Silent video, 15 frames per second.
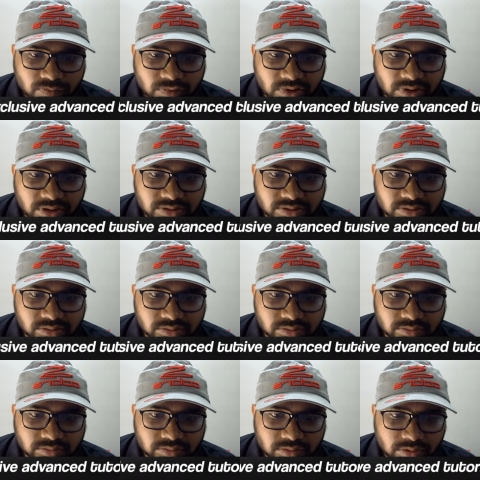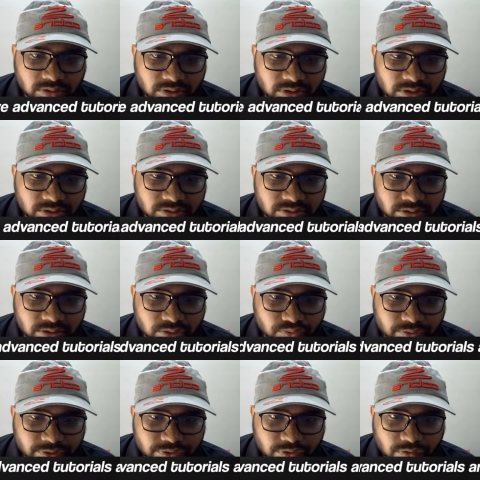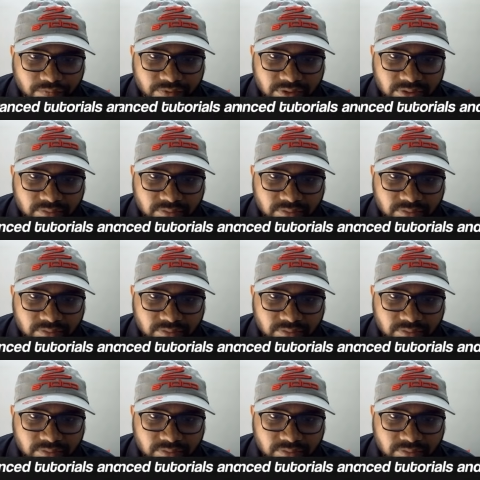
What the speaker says: Let's increase the duration of it